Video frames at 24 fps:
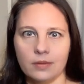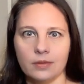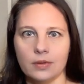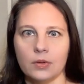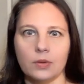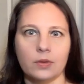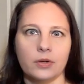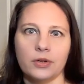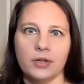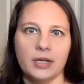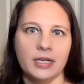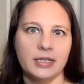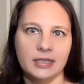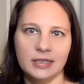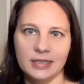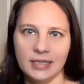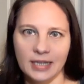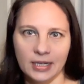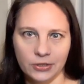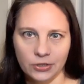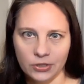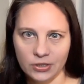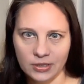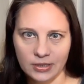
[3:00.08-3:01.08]
throw crazy
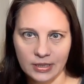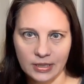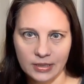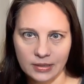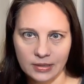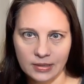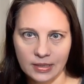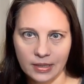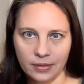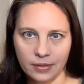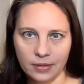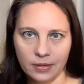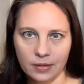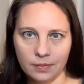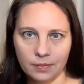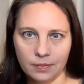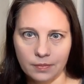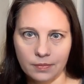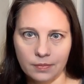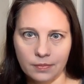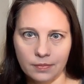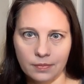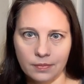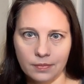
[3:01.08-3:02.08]
exercises at them.
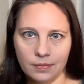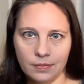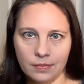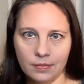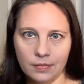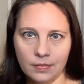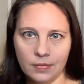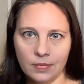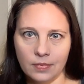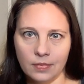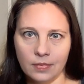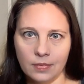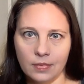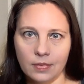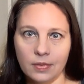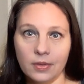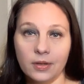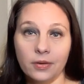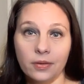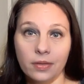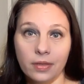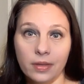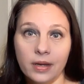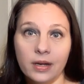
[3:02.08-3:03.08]

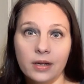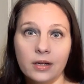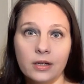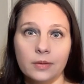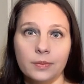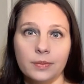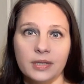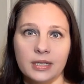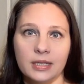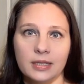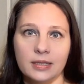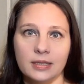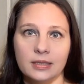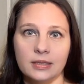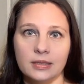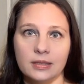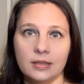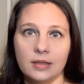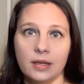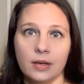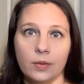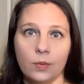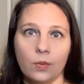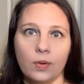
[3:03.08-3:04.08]
They're there because
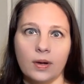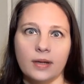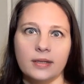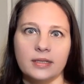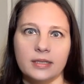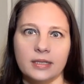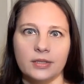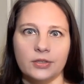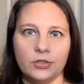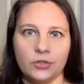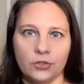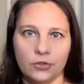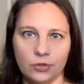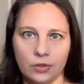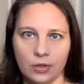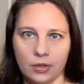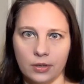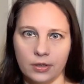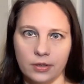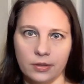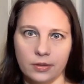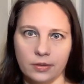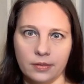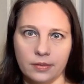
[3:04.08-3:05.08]
they want to get
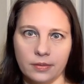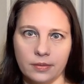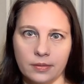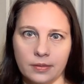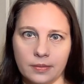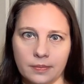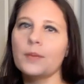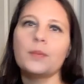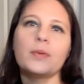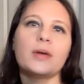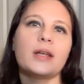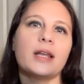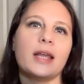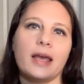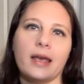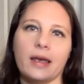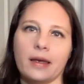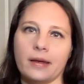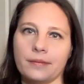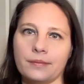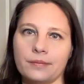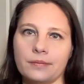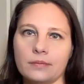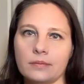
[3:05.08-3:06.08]
stronger. But
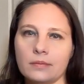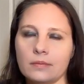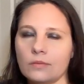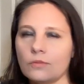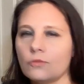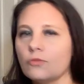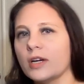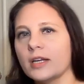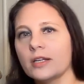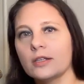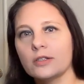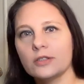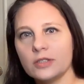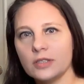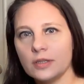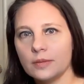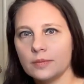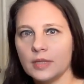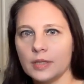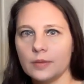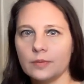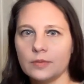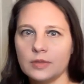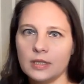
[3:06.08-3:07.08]
hey, writers
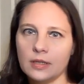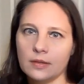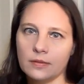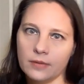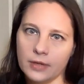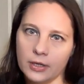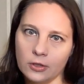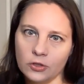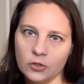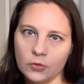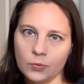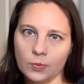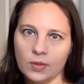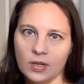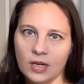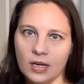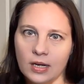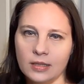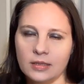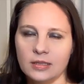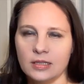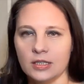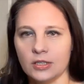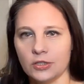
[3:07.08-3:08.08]
sometimes get writer's
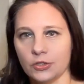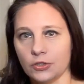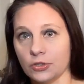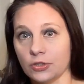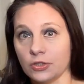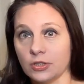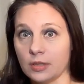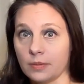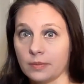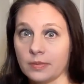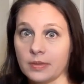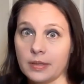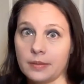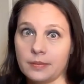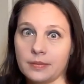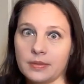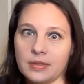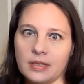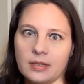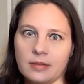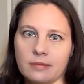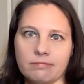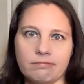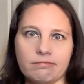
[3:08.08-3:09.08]
block, teachers sometimes
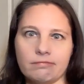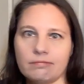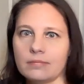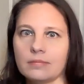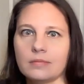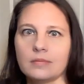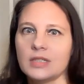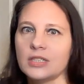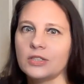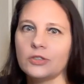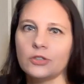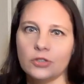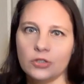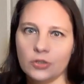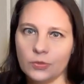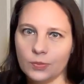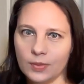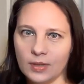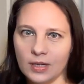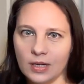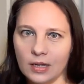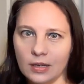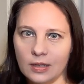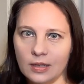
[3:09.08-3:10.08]
get teacher's
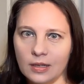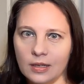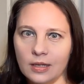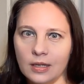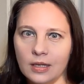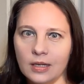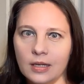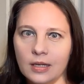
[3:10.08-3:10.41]
block.